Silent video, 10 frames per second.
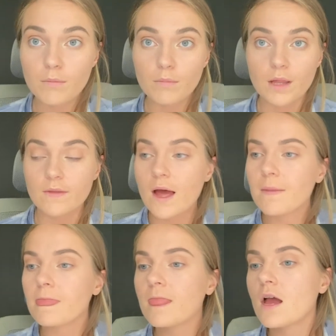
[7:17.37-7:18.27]
Blend
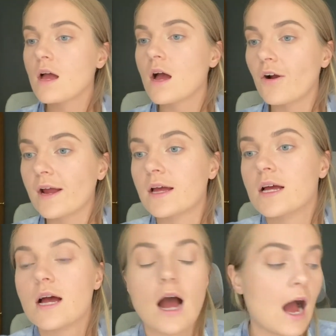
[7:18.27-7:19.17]
that. All right,
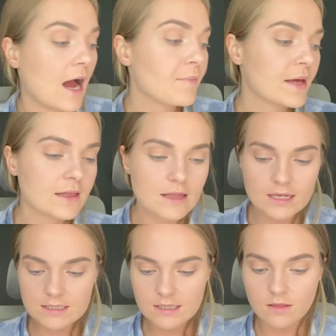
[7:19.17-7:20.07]
I picked
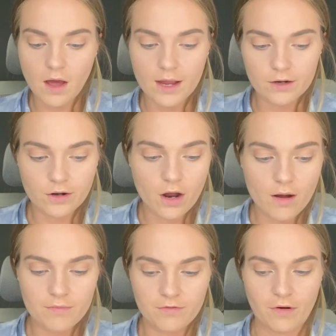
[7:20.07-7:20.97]
this liner
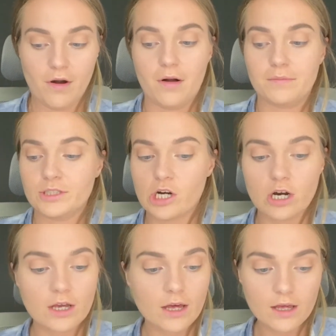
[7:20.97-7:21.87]
up from
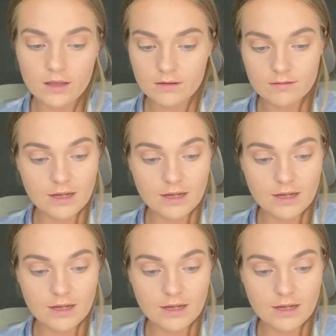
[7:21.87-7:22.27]
Target.